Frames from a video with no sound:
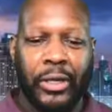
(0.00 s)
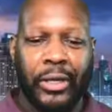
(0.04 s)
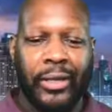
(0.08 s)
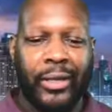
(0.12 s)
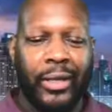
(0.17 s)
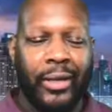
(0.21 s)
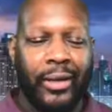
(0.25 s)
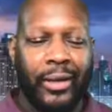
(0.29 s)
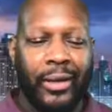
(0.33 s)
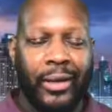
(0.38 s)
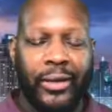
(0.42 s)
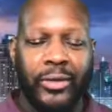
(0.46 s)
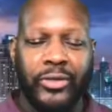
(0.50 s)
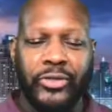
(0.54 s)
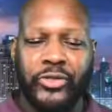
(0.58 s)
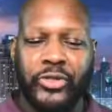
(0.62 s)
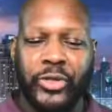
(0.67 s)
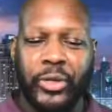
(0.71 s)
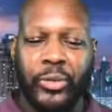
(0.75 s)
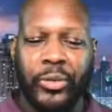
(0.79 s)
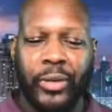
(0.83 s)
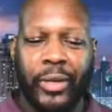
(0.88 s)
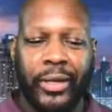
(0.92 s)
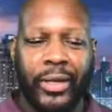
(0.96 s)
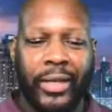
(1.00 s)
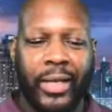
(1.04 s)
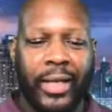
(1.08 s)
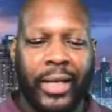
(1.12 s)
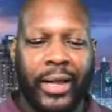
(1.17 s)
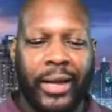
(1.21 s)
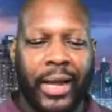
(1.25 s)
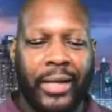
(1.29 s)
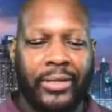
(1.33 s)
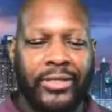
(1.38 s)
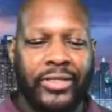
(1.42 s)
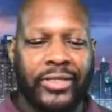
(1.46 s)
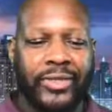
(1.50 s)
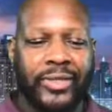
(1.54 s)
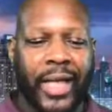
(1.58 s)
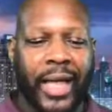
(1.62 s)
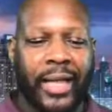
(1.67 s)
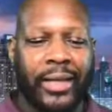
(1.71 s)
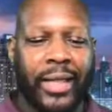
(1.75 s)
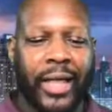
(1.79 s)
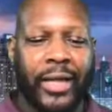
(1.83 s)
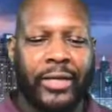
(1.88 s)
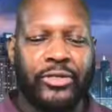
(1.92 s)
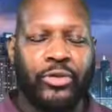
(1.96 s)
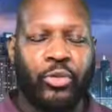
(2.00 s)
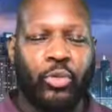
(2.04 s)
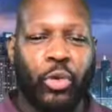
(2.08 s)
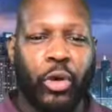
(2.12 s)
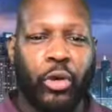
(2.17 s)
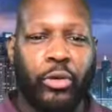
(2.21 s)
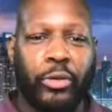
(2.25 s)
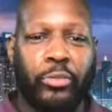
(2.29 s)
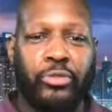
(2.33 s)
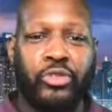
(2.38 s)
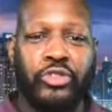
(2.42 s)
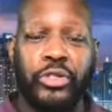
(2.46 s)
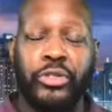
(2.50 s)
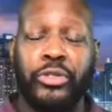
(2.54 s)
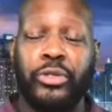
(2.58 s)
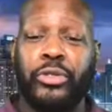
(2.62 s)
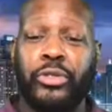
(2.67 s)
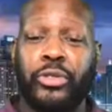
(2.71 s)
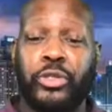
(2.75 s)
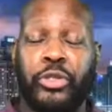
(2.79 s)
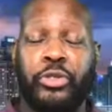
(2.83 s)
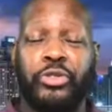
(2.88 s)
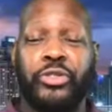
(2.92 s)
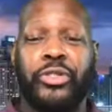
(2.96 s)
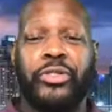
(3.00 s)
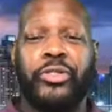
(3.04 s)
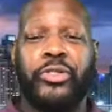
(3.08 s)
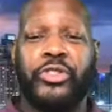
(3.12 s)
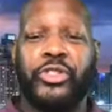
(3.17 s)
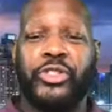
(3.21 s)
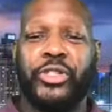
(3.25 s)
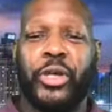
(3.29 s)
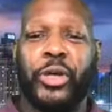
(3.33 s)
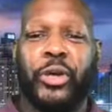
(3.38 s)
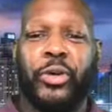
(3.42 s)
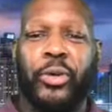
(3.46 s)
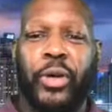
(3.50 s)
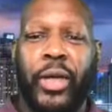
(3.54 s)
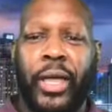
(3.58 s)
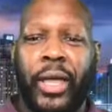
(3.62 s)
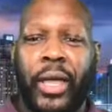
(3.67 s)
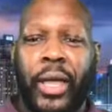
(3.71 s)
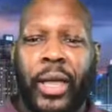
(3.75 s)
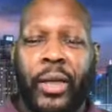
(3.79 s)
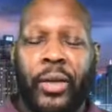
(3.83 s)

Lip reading: Yeah. So again, I'd like to welcome you to the show.